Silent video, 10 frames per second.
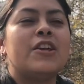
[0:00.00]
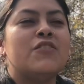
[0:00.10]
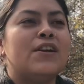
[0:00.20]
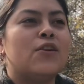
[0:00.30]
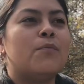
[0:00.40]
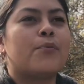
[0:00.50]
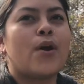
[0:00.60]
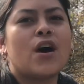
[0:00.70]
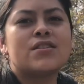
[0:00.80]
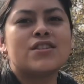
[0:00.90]
you little
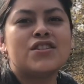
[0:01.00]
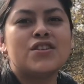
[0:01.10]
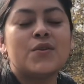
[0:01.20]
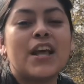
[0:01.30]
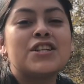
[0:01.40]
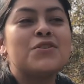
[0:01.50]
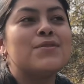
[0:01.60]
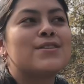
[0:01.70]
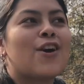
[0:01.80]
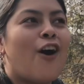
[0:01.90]
prostitute. Like, she
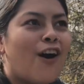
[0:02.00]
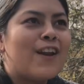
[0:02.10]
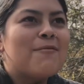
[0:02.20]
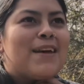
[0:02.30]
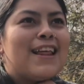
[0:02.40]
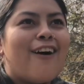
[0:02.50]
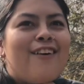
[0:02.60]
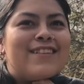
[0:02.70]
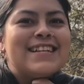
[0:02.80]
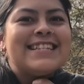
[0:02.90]
was calling me
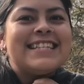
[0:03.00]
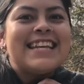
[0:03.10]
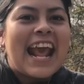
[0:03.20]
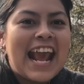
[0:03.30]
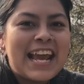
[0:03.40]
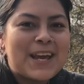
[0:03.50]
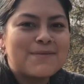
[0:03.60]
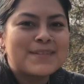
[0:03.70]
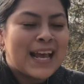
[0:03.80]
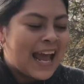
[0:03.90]
all these
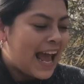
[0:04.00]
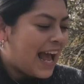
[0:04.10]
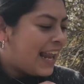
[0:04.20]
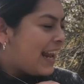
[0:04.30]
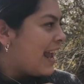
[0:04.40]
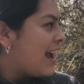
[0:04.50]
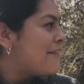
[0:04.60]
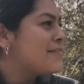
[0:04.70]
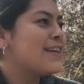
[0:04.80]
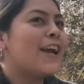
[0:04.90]
names, and like I
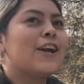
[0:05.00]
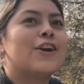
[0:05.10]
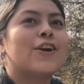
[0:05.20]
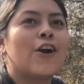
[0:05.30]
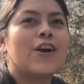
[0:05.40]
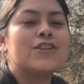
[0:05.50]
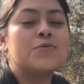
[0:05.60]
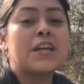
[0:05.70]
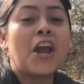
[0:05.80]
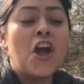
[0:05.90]
was like, girl, because
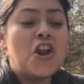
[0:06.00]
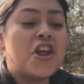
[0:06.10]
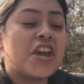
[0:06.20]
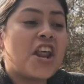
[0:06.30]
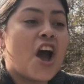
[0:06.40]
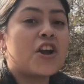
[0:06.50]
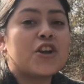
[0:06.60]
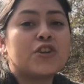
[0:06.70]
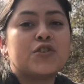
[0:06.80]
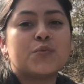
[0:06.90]
she was like, look at how
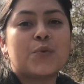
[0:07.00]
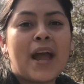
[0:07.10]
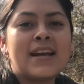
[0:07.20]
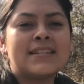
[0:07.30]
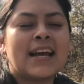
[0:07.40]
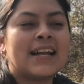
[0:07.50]
you're dressed.